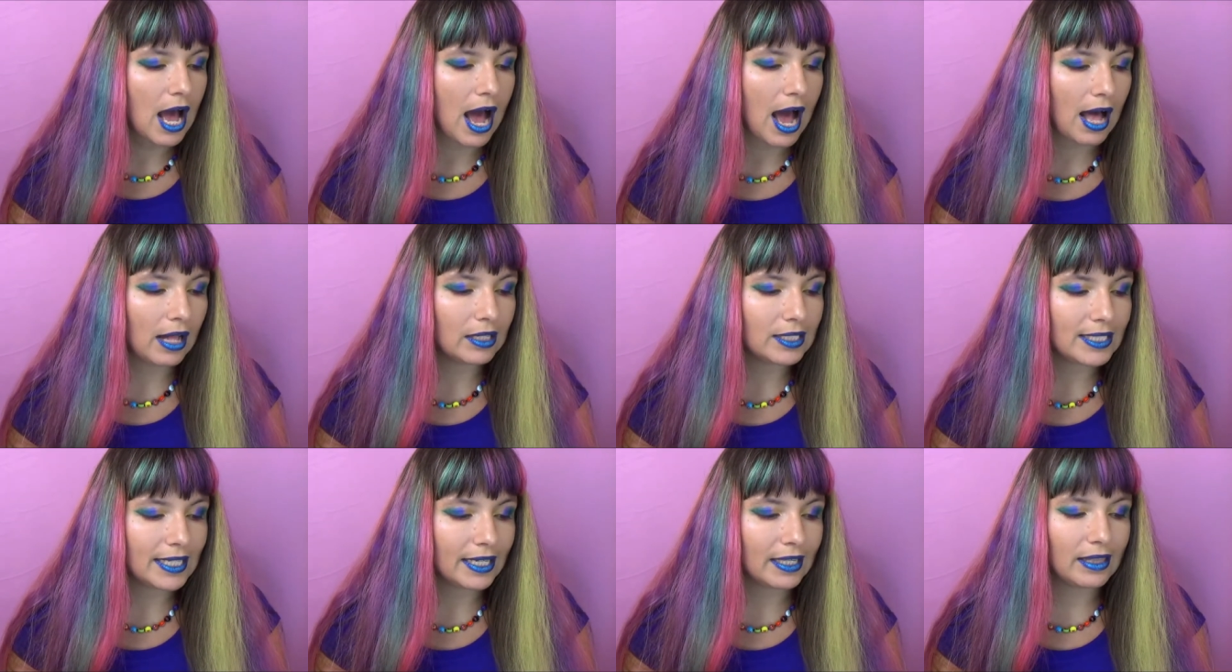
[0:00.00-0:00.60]

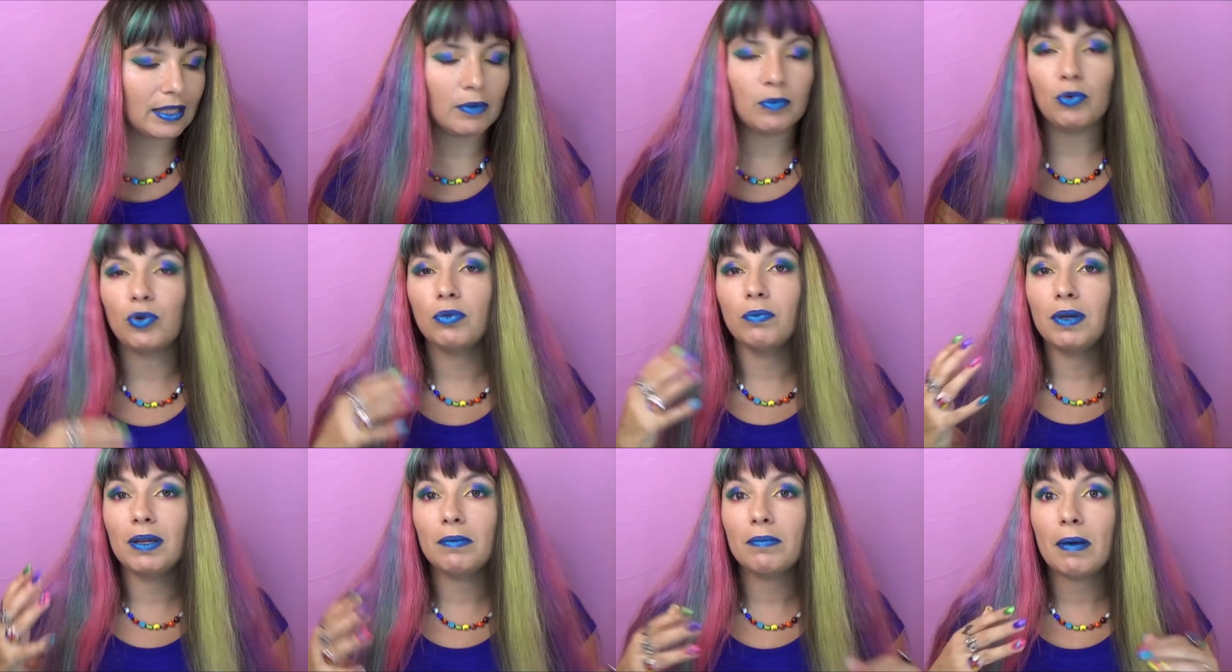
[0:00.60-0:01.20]
I'll take them
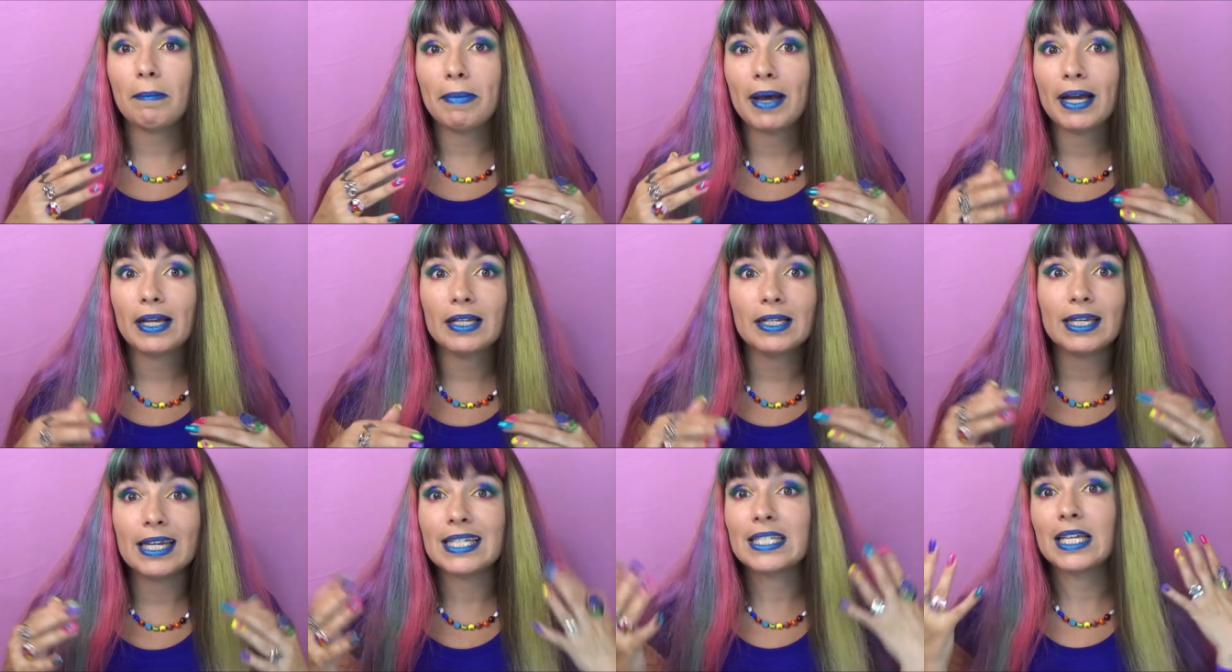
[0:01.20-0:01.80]
with me in my bag
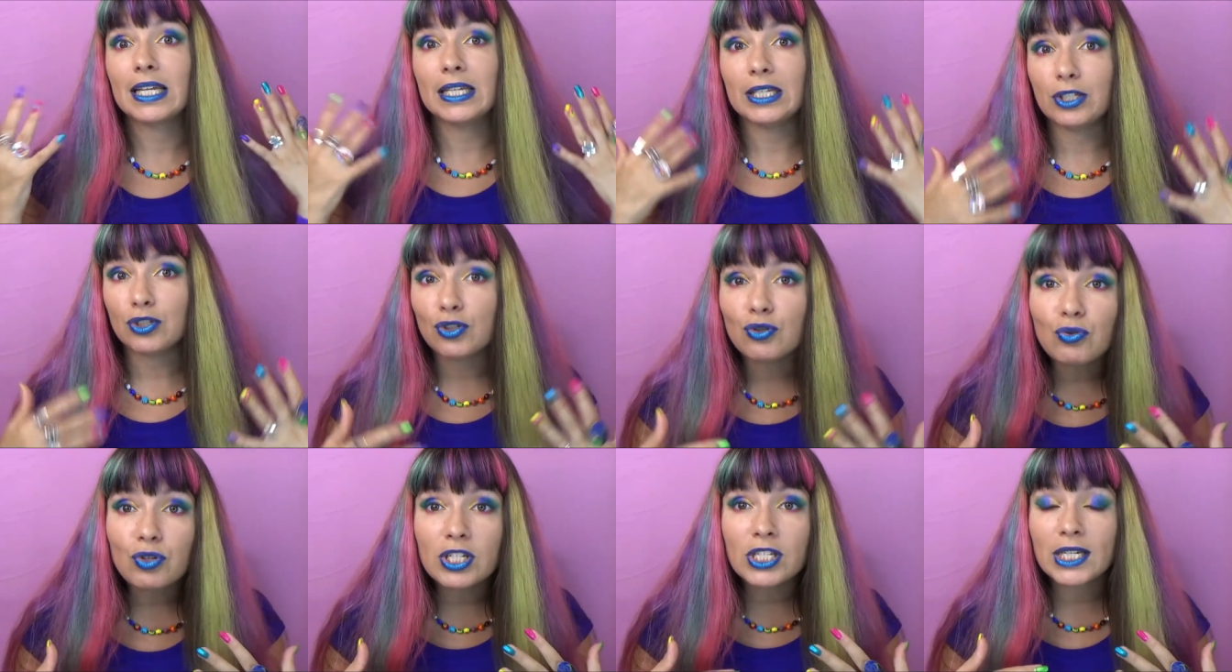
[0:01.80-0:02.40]
in case I need
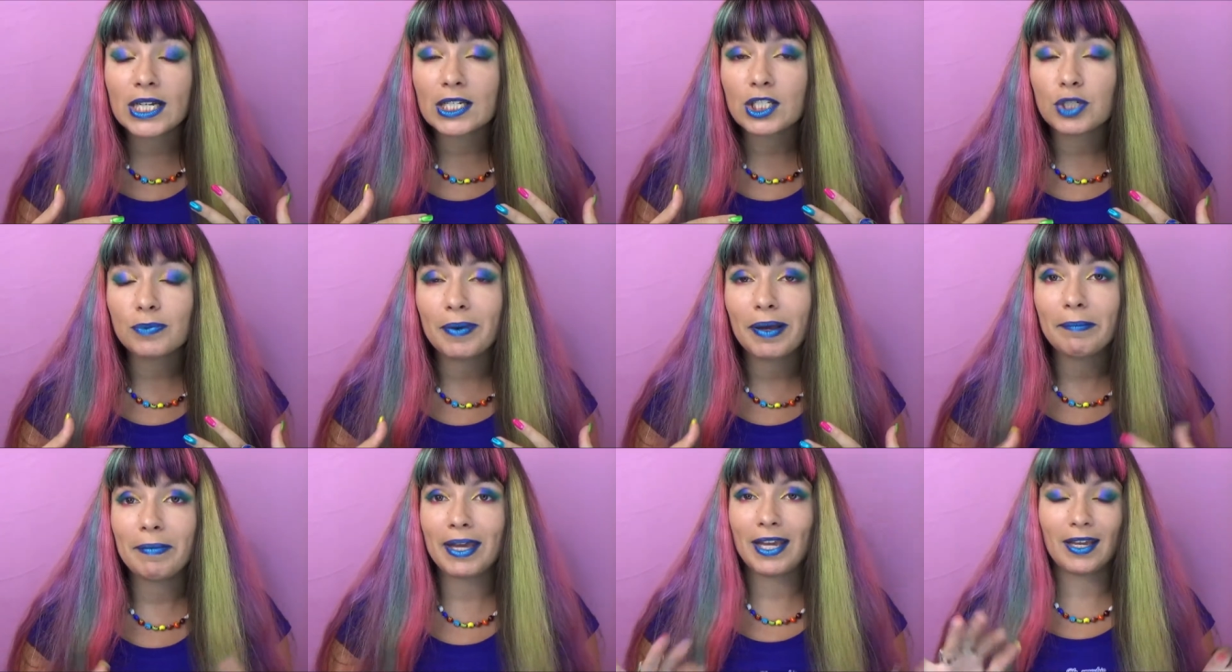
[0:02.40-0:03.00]
to retouch
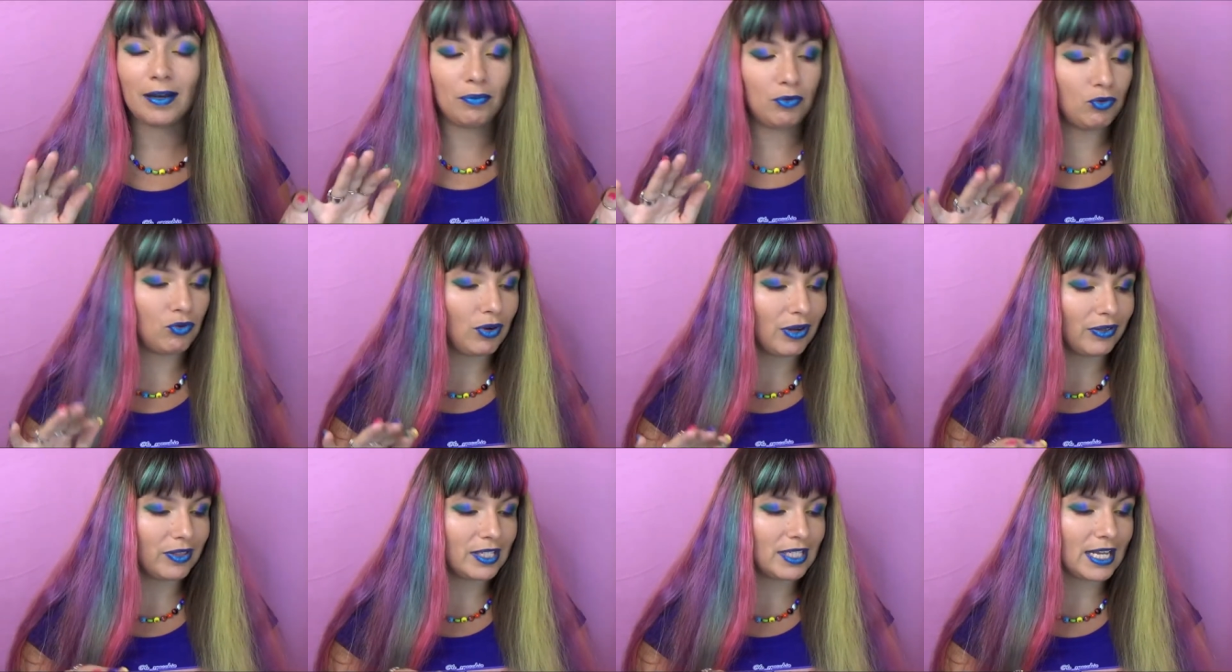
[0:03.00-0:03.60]
my makeup
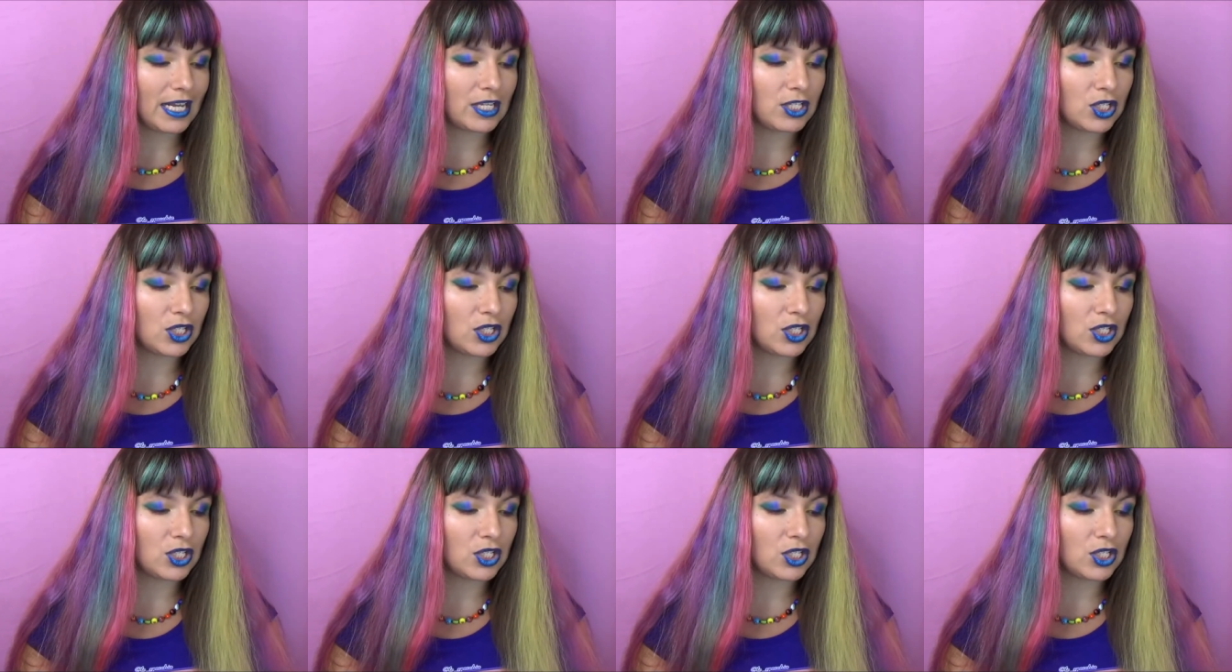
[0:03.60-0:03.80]
throughout the day.